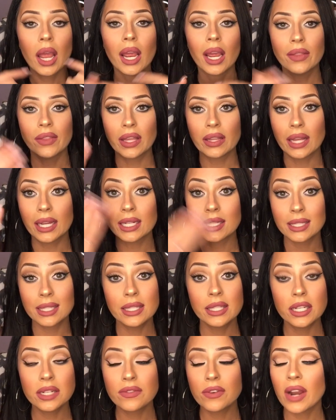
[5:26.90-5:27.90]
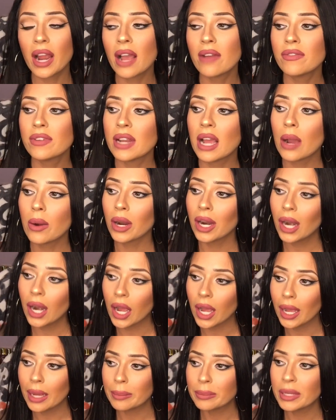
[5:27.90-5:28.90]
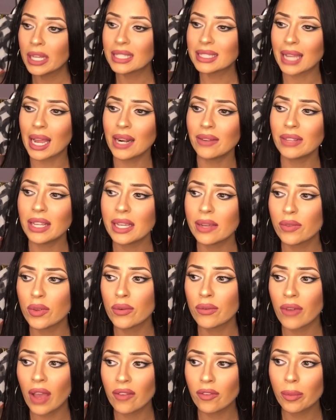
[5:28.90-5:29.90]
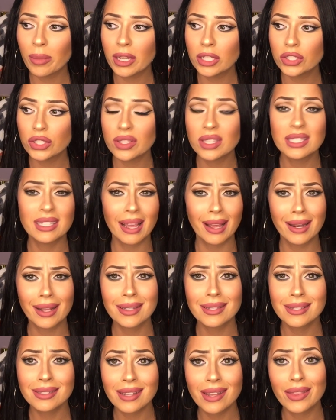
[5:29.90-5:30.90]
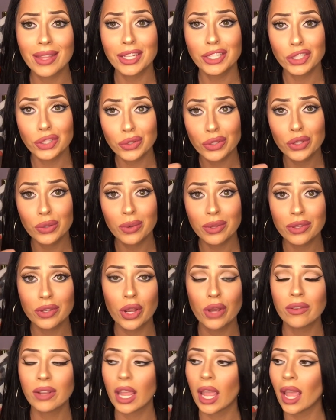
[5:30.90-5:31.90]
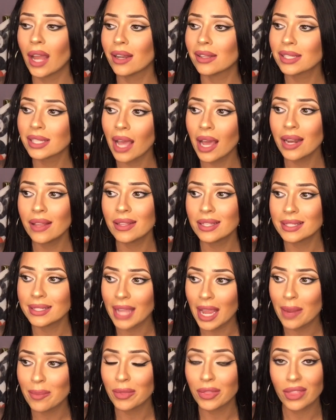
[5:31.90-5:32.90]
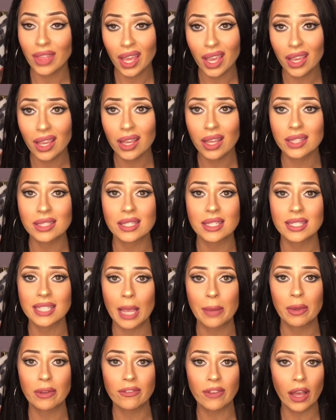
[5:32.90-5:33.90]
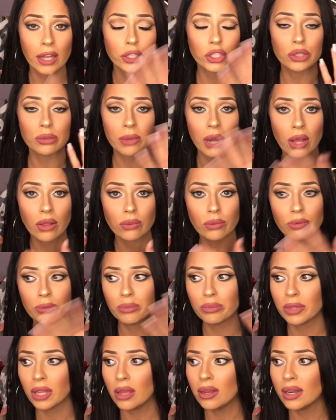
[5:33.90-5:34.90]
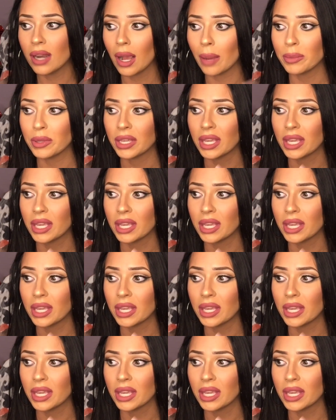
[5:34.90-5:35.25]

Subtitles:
And they let it sit there for half an hour. It's kind of like if you've ever been to the dentist and they shoot you with Novocaine. It's kind of the same thing. It's the same effect. Your mouth will get numb.